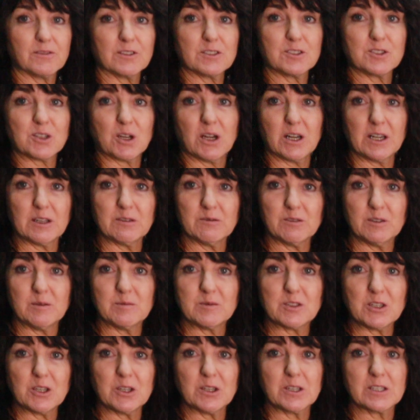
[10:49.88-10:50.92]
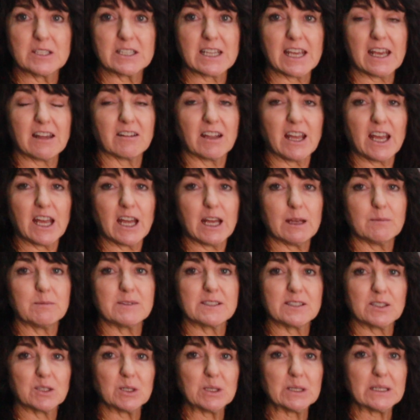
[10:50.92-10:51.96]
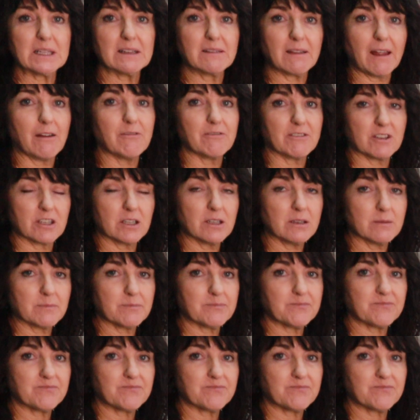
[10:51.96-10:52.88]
the dining room turned out, and I absolutely love it.